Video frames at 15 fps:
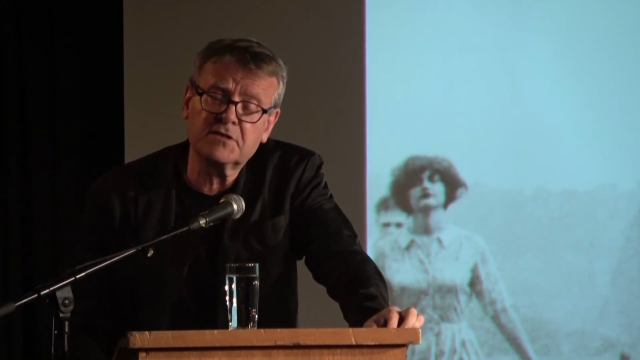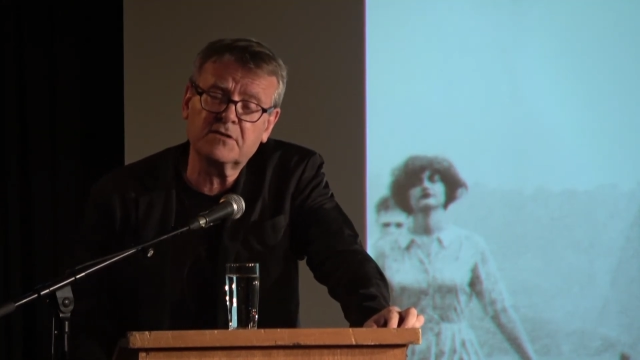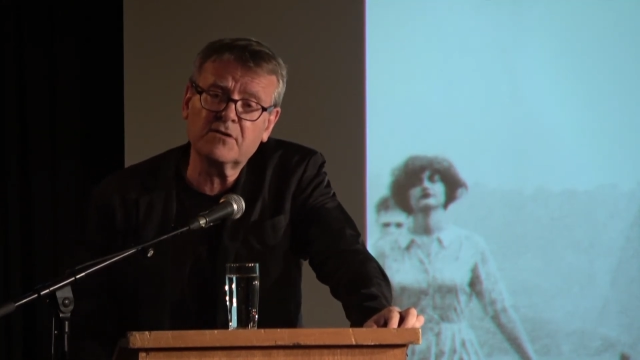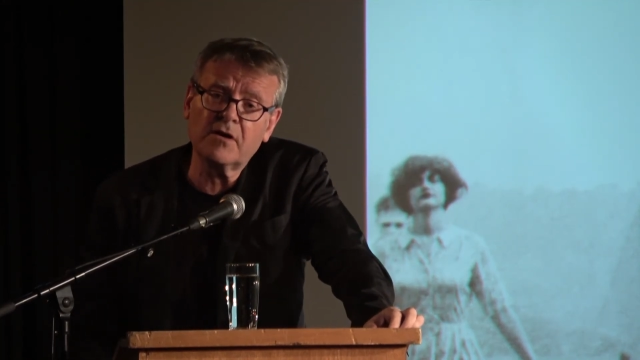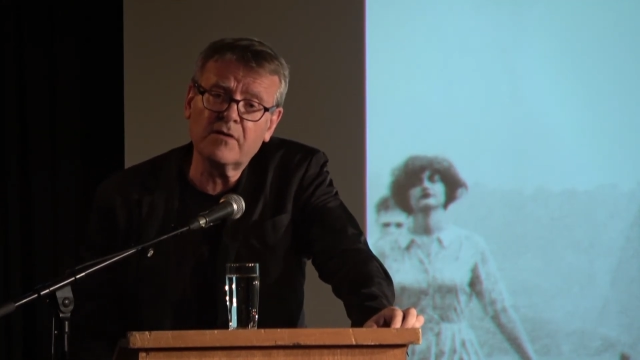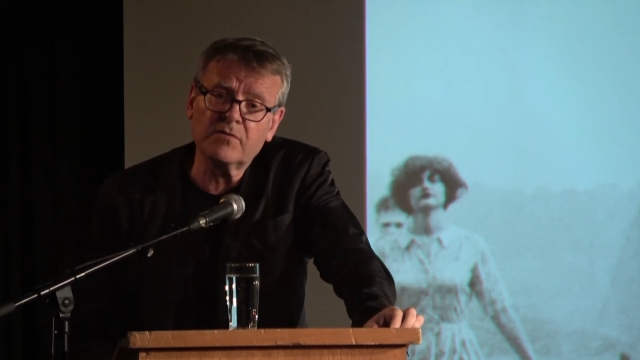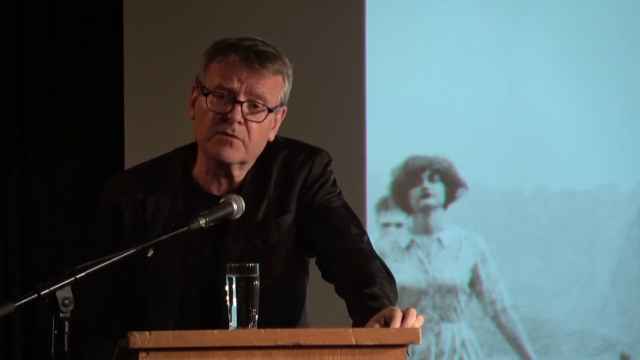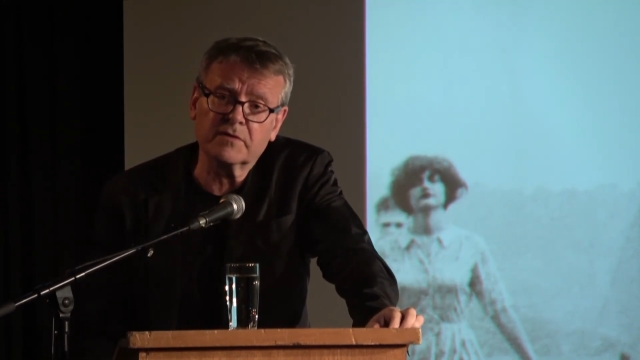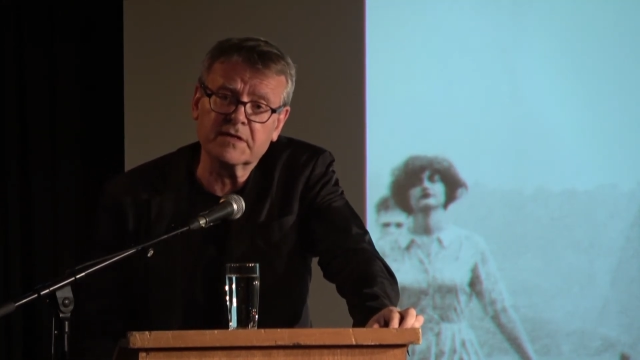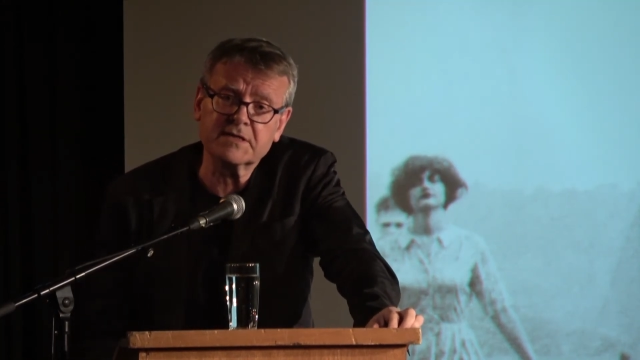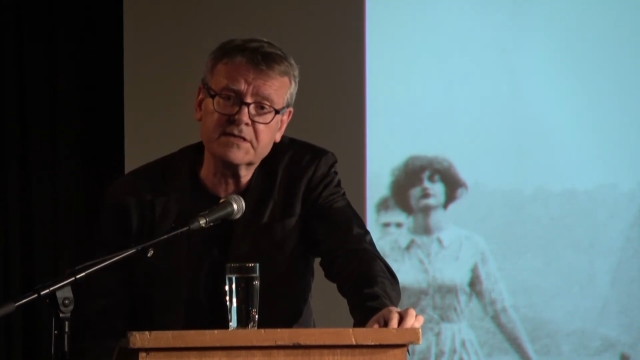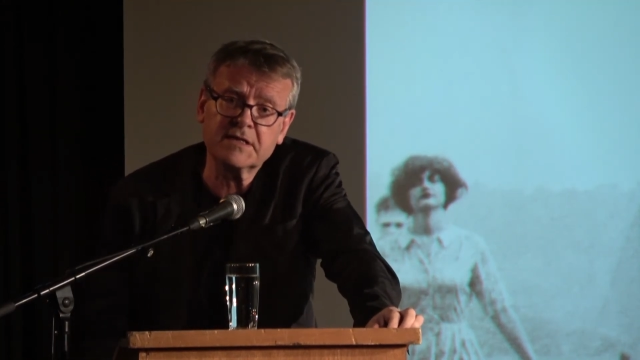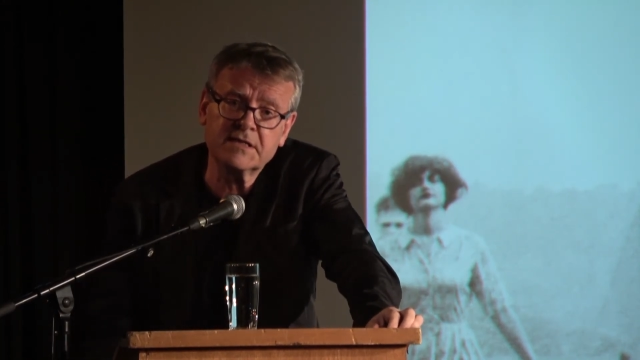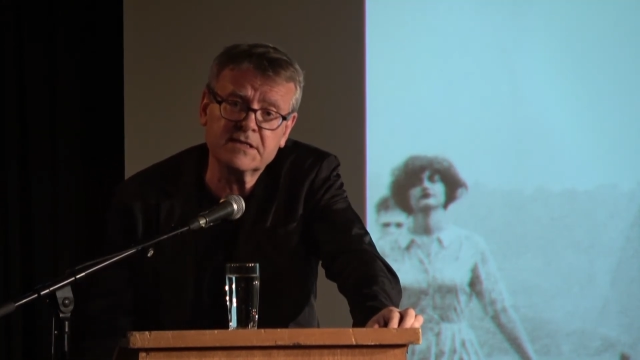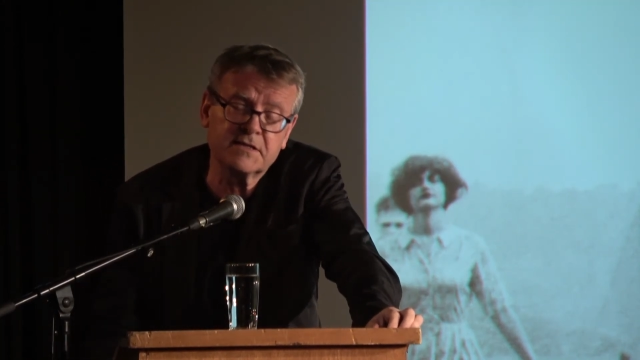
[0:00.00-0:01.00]
novel that
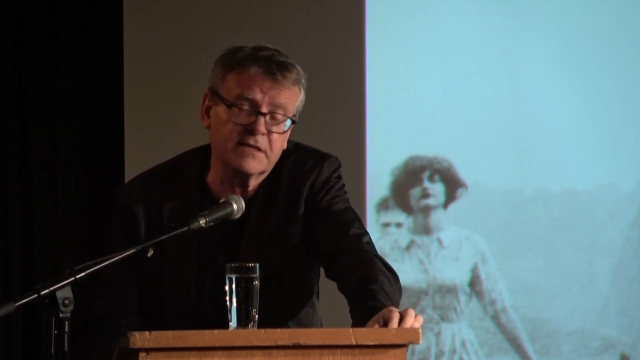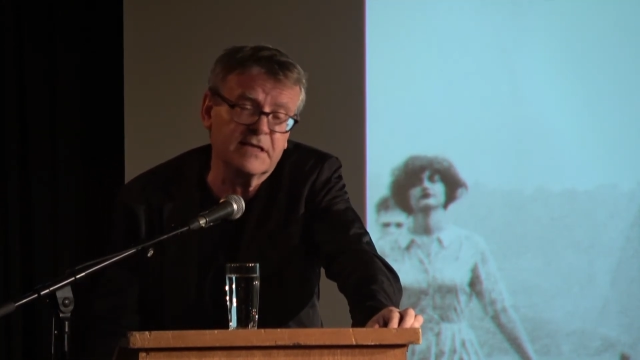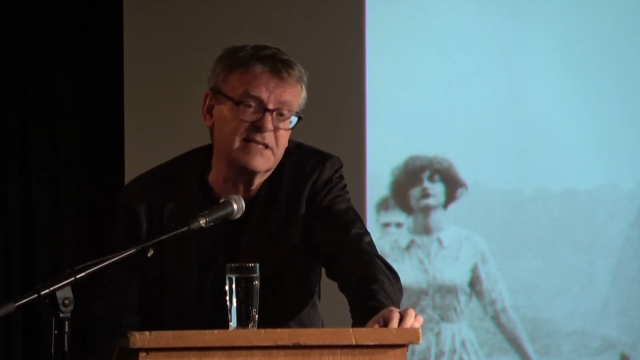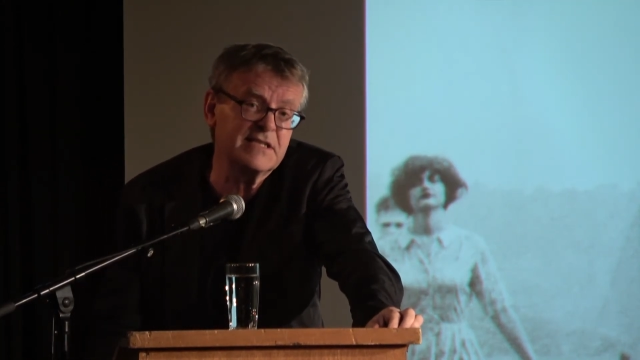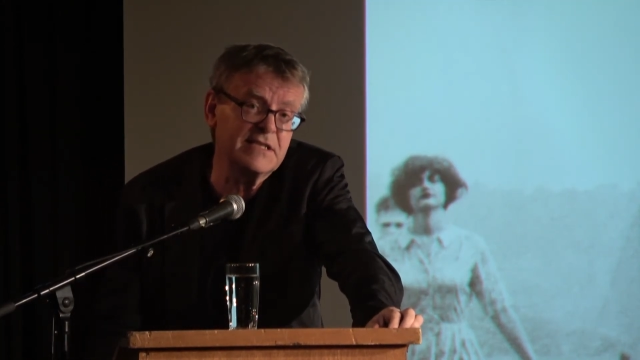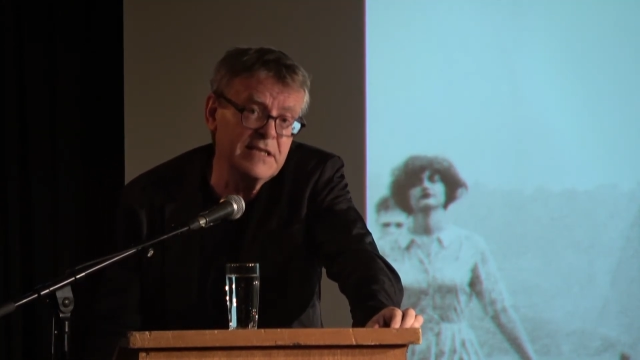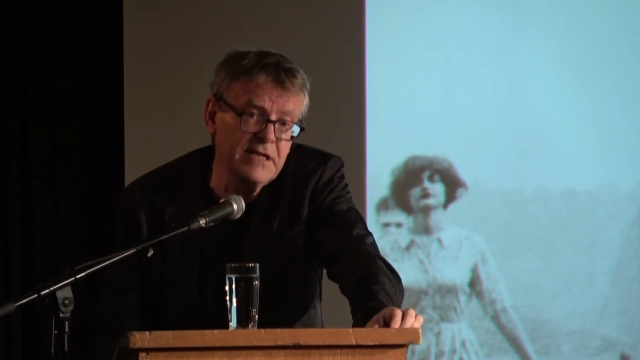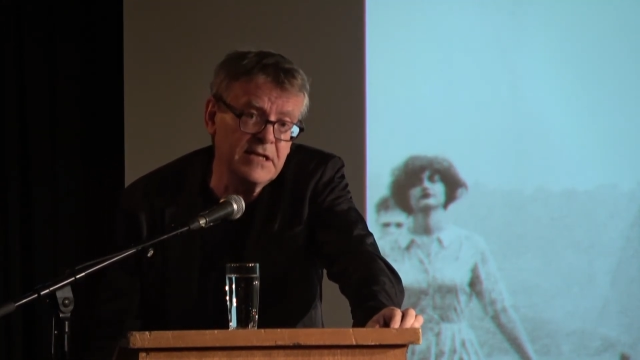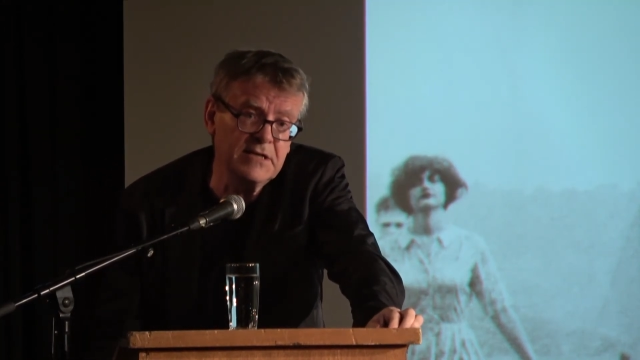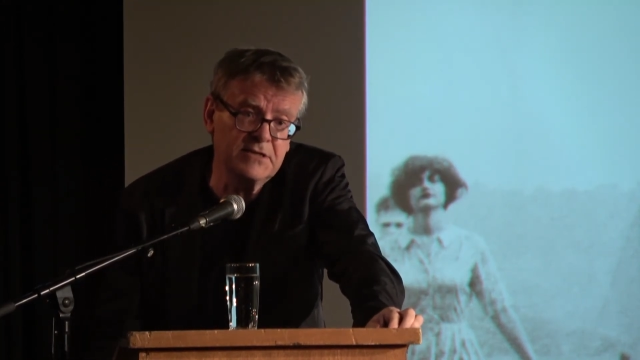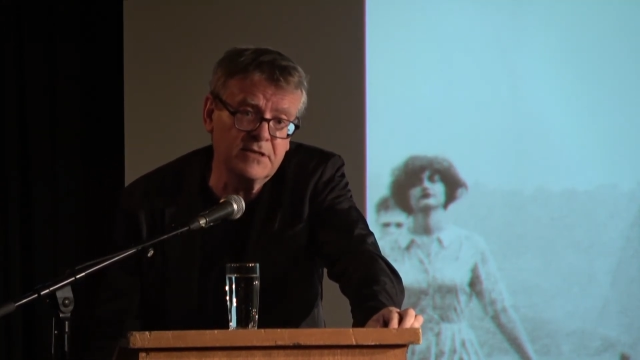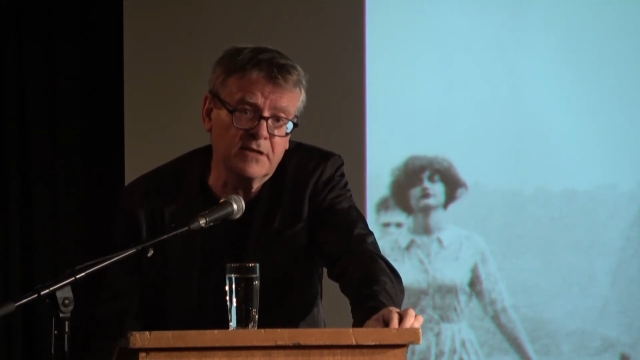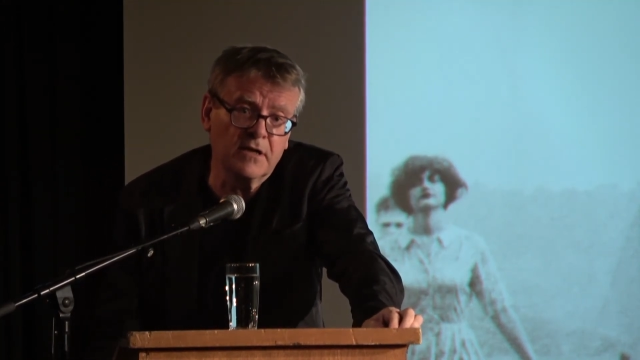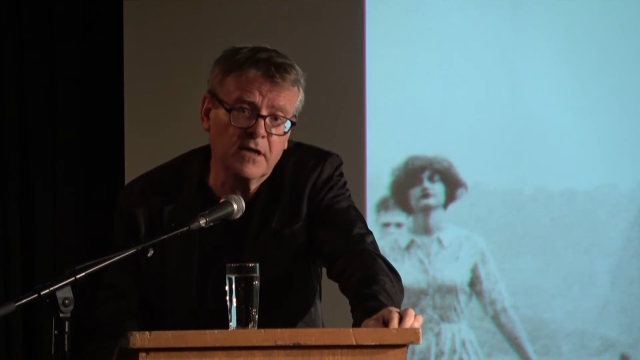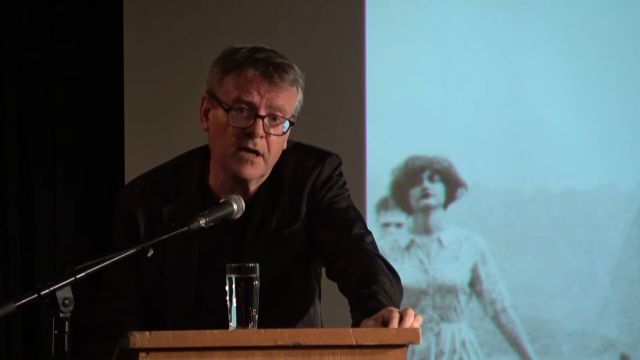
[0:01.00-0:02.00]
says that a teenager
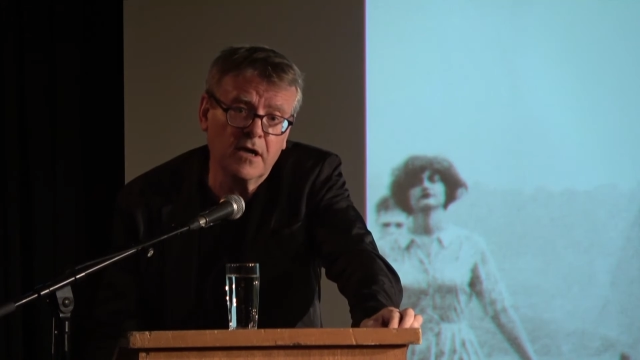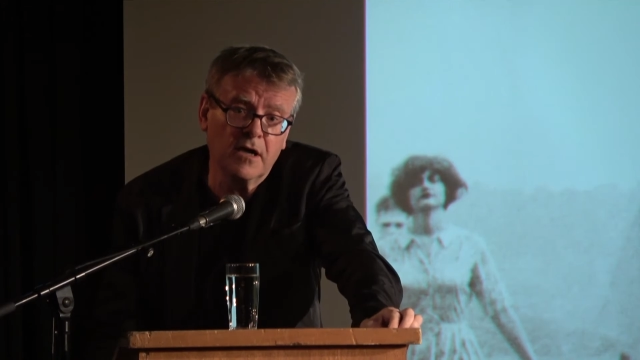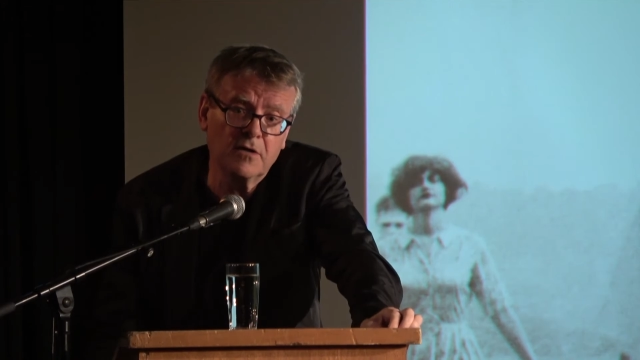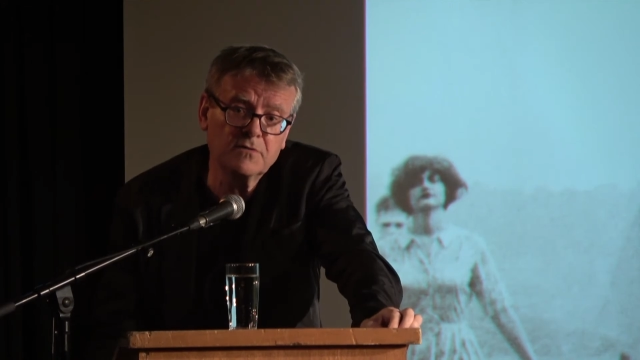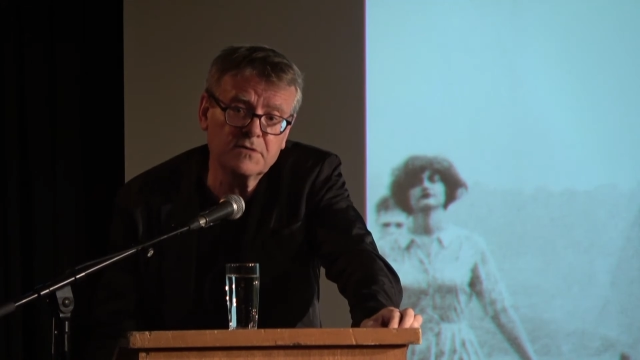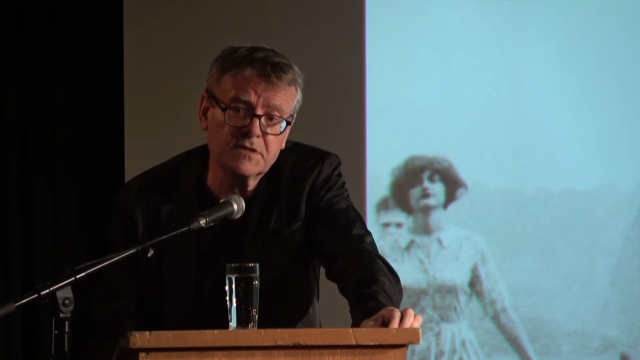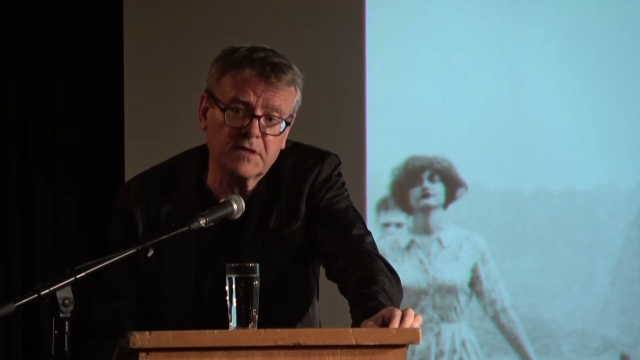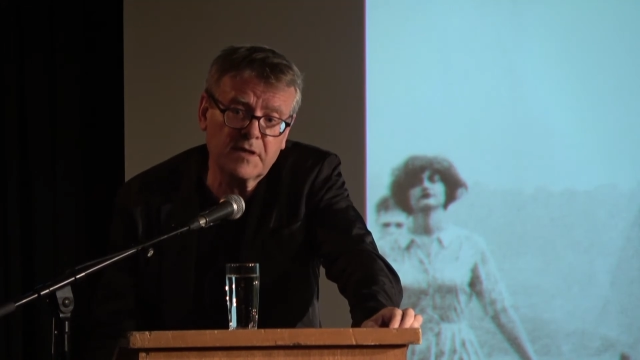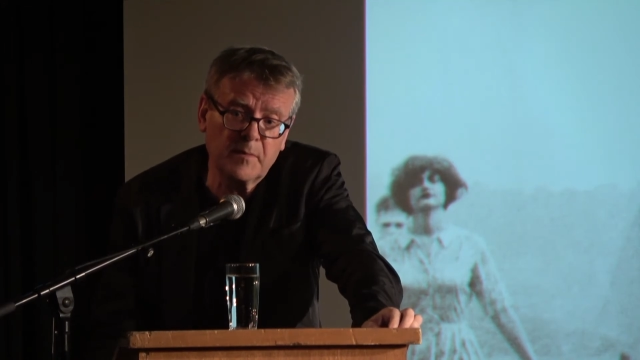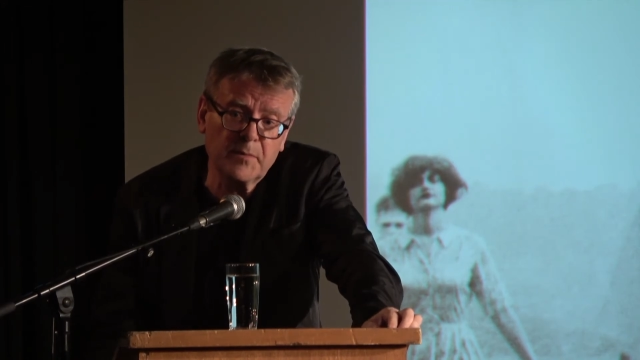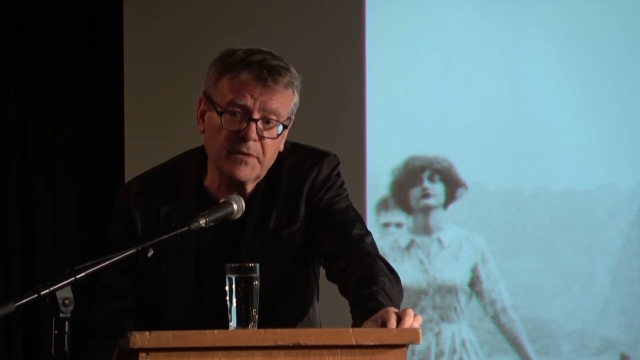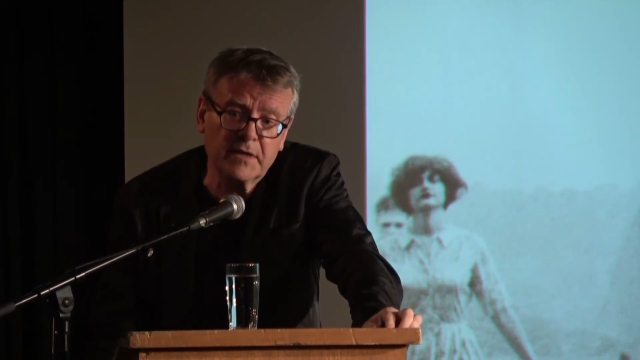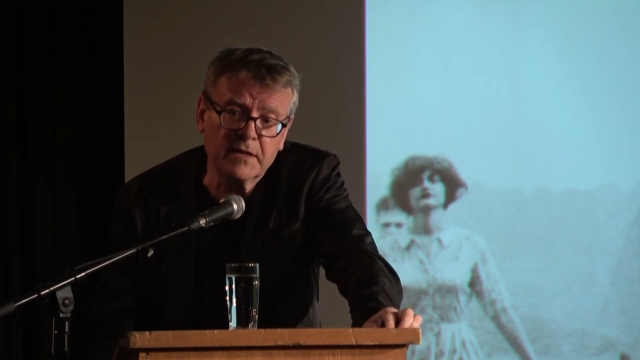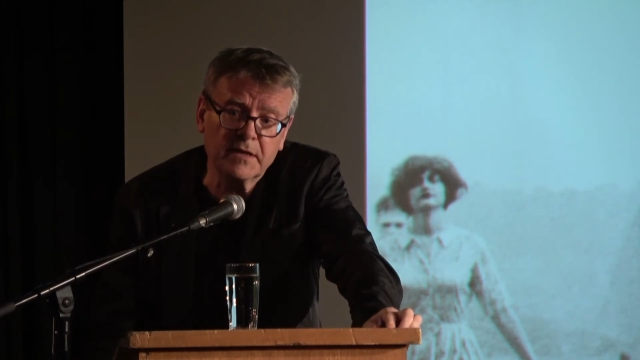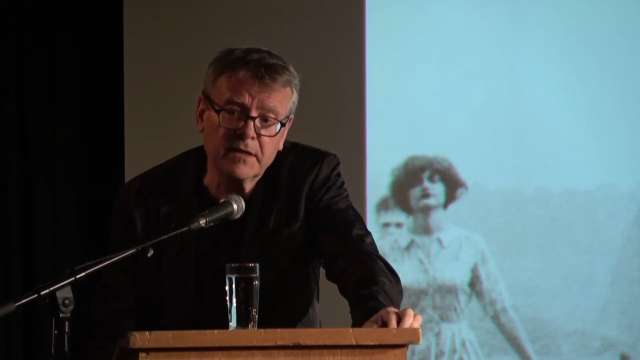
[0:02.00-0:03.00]
owns a
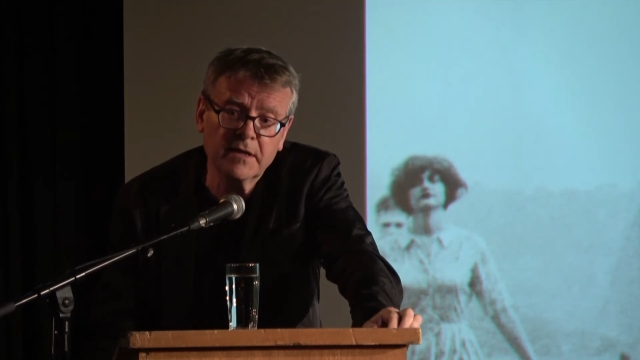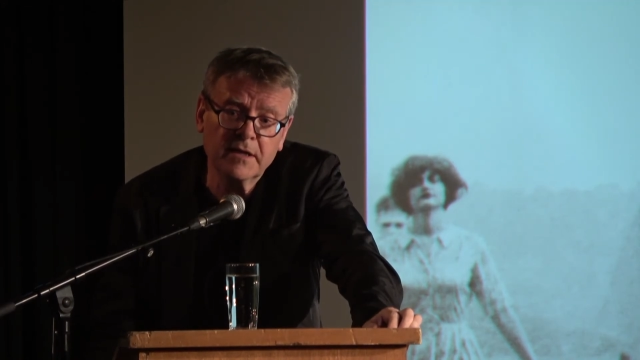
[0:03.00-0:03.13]
company